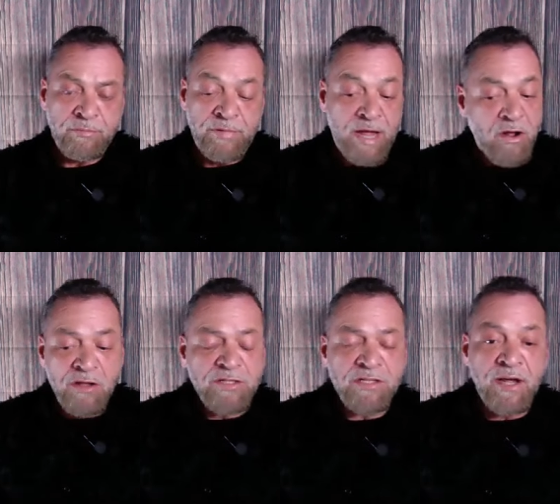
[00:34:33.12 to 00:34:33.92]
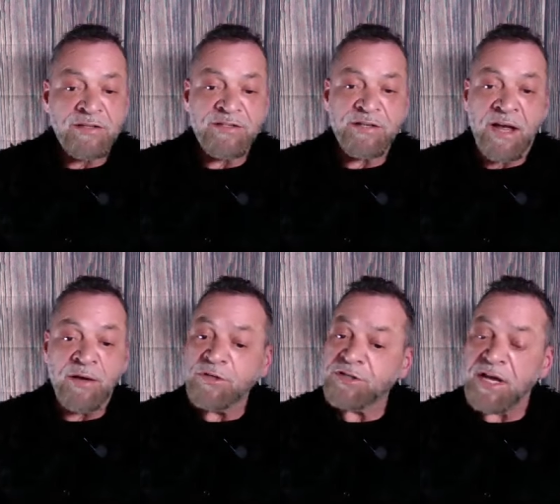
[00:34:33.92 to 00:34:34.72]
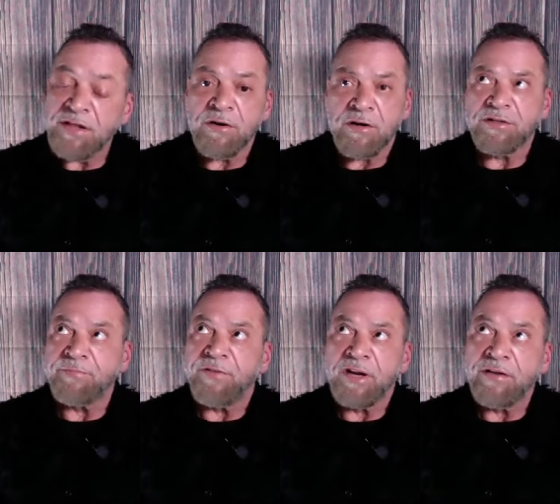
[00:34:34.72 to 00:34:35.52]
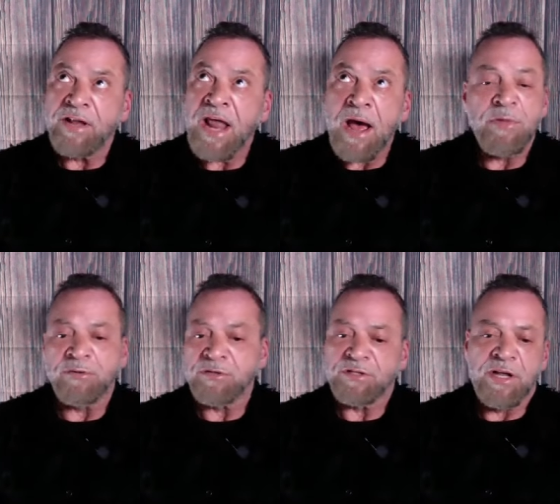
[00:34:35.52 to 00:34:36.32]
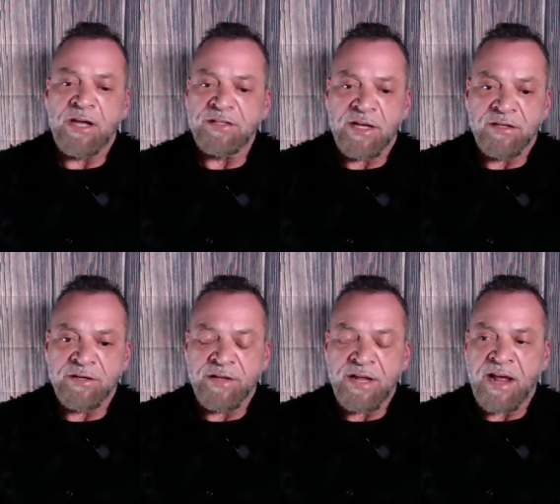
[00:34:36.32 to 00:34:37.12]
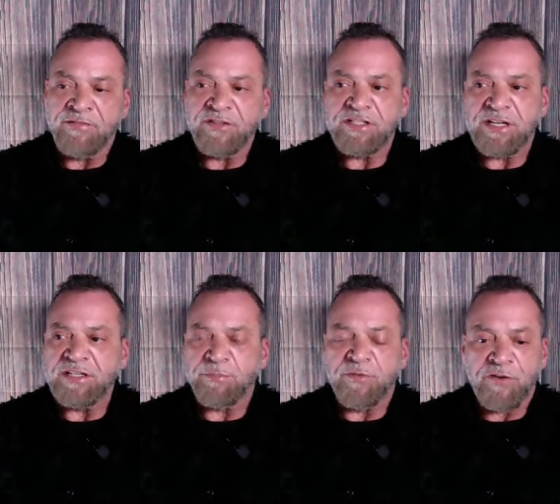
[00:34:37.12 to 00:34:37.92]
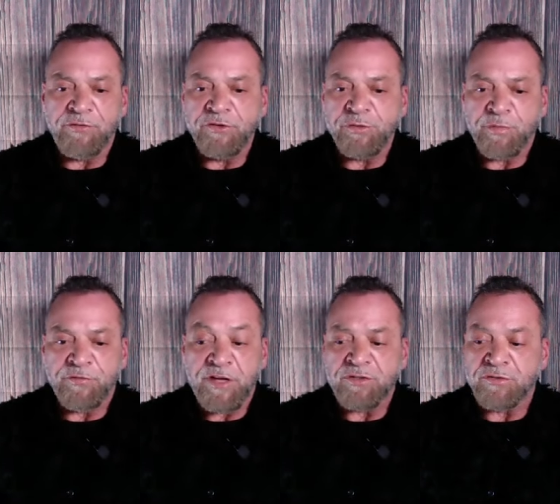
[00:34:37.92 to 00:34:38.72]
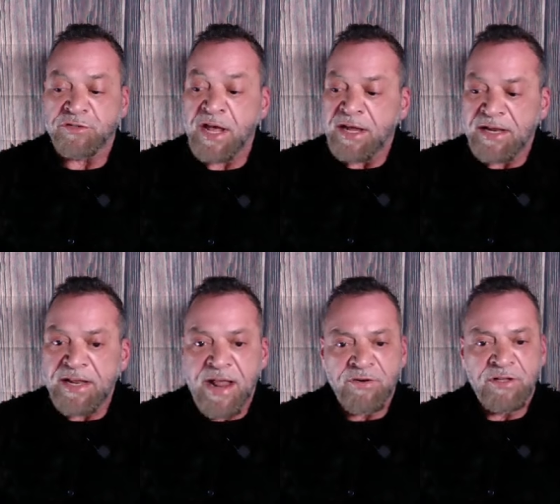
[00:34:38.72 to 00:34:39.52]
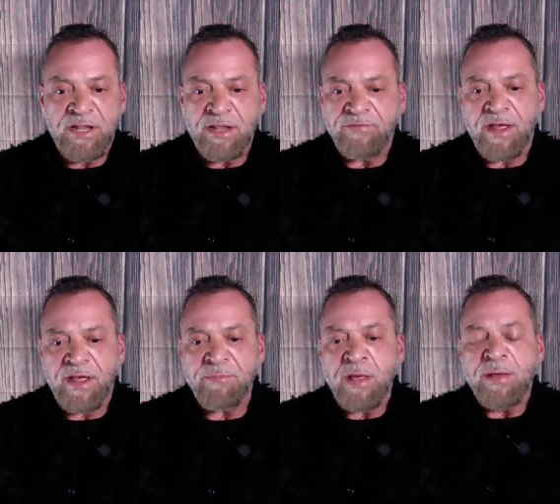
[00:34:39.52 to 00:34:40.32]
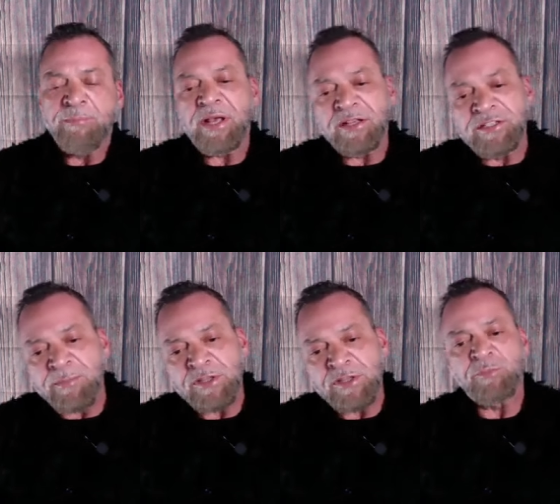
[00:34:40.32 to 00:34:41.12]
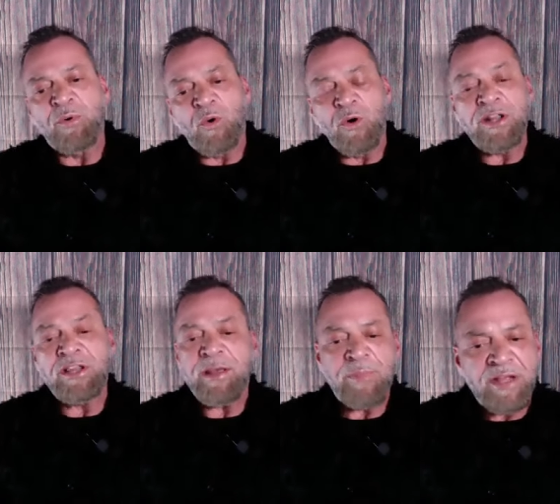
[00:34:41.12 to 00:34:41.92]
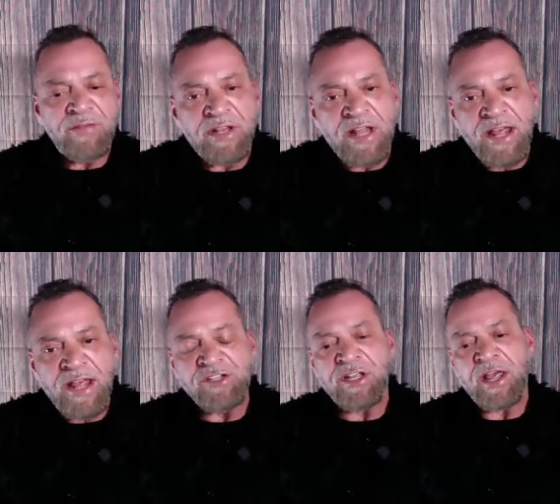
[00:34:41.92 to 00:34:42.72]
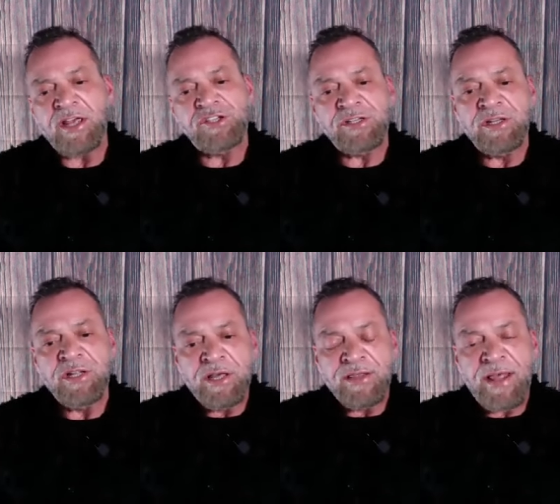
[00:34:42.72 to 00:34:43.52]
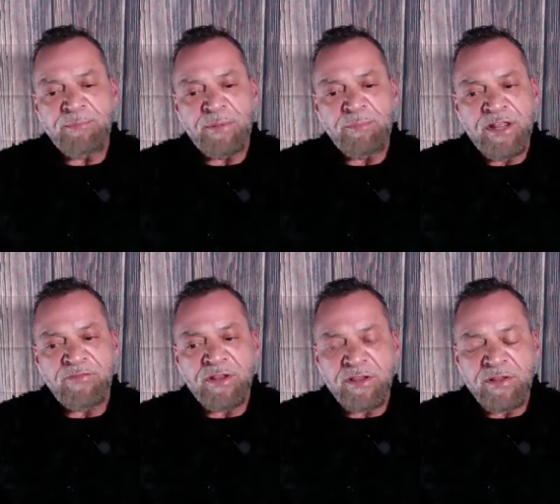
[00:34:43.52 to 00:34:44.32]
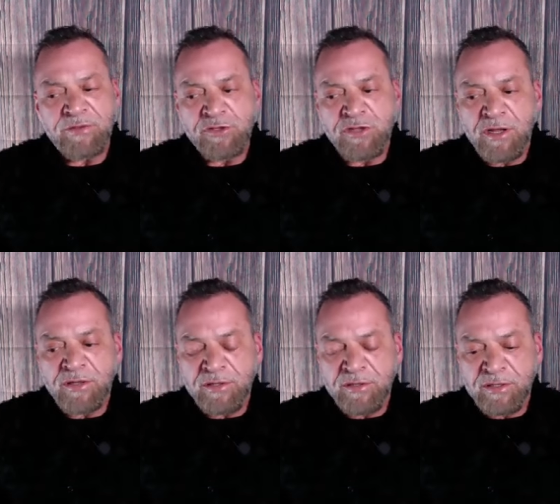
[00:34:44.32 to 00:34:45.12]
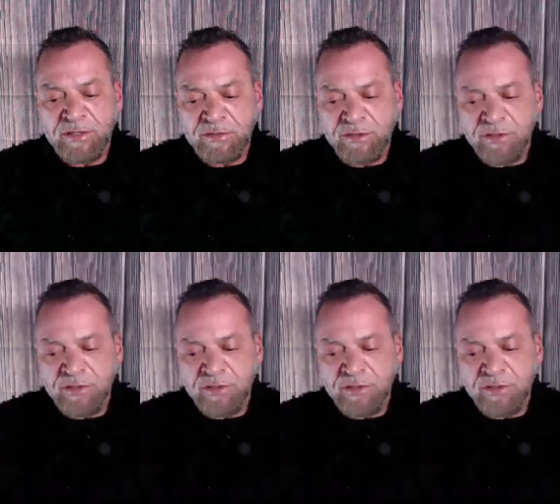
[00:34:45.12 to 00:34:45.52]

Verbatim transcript: Not all salons. I will say there are some phenomenal salons out there, and I've seen some of our future professionals never leave them because they've been supported, they've been given the education, they've been given the, the, the,